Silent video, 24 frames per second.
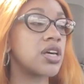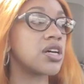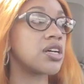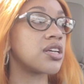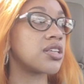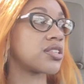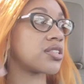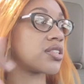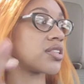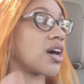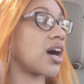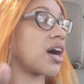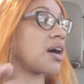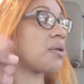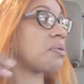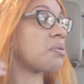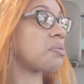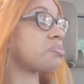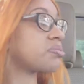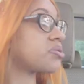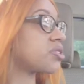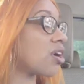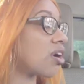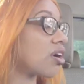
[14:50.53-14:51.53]

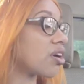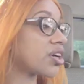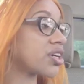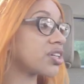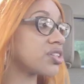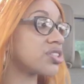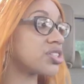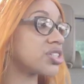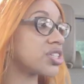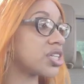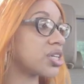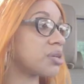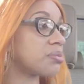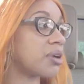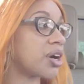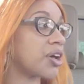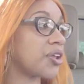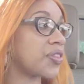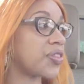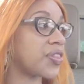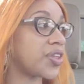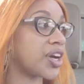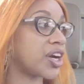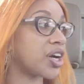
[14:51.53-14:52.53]
Stop talking shit
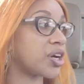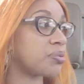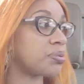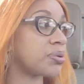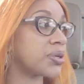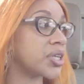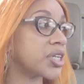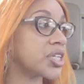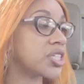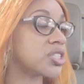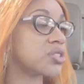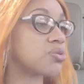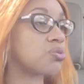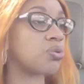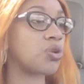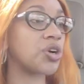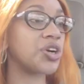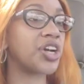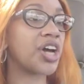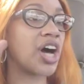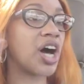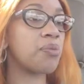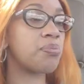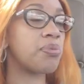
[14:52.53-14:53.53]
about therapists. We're
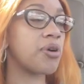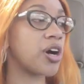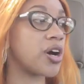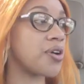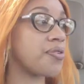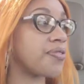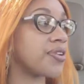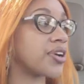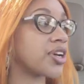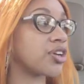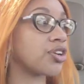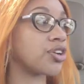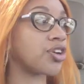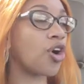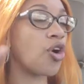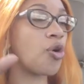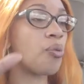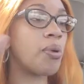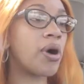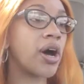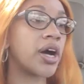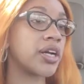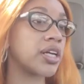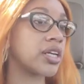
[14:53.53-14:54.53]
not perfect.
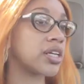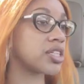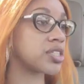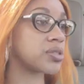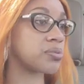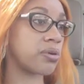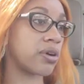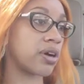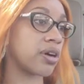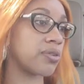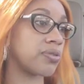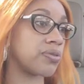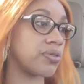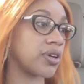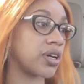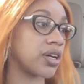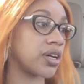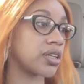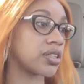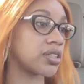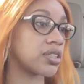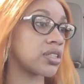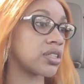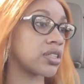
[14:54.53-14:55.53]
Nobody is
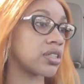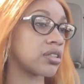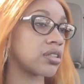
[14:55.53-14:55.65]
perfect.